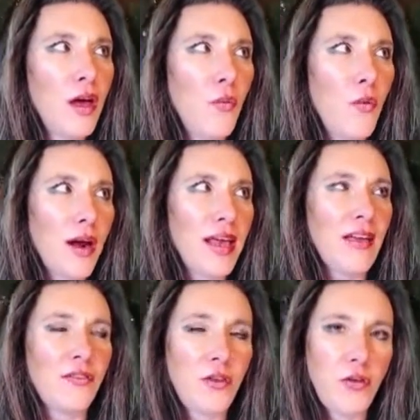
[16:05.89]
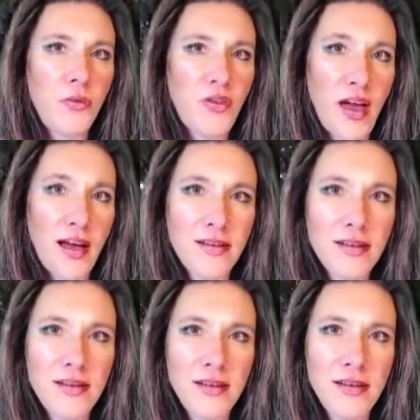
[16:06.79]
want to get too
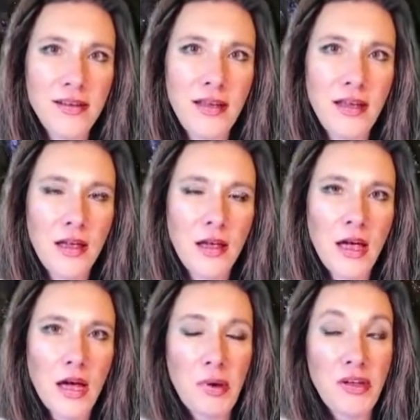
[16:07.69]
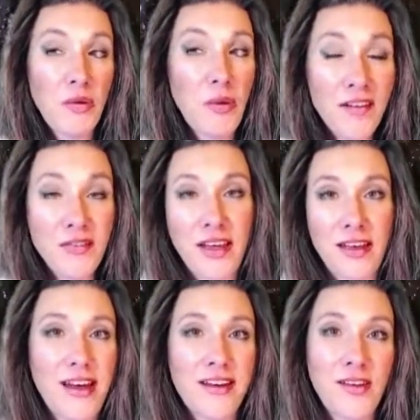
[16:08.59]
technical, but you have to get
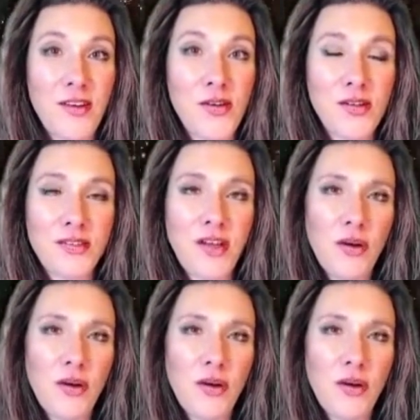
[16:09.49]
technical.